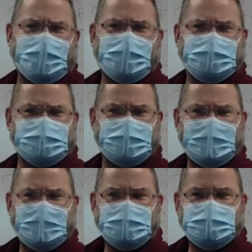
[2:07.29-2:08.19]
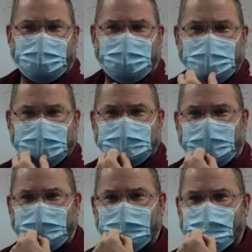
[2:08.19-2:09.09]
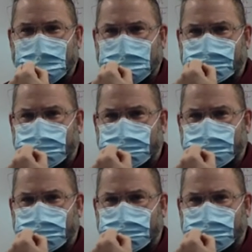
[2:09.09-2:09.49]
this, so if you missed the front end of it,